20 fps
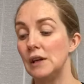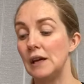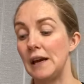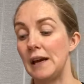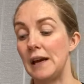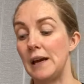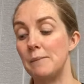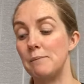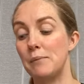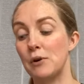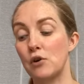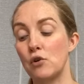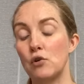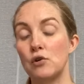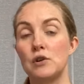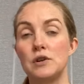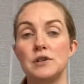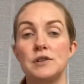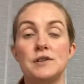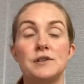
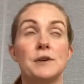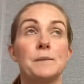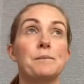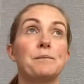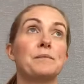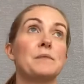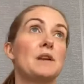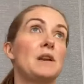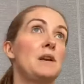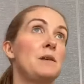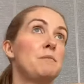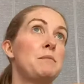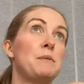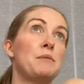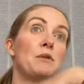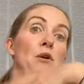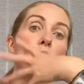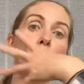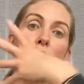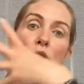because
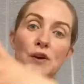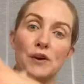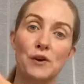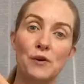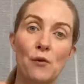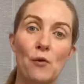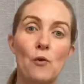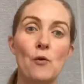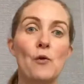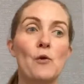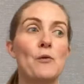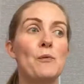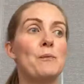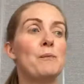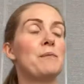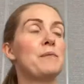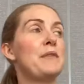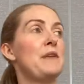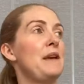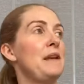people are working at
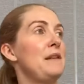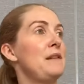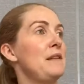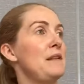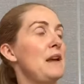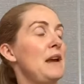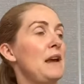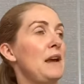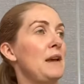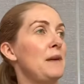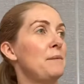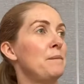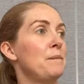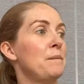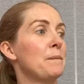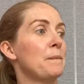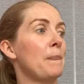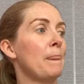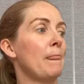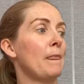home,
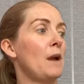and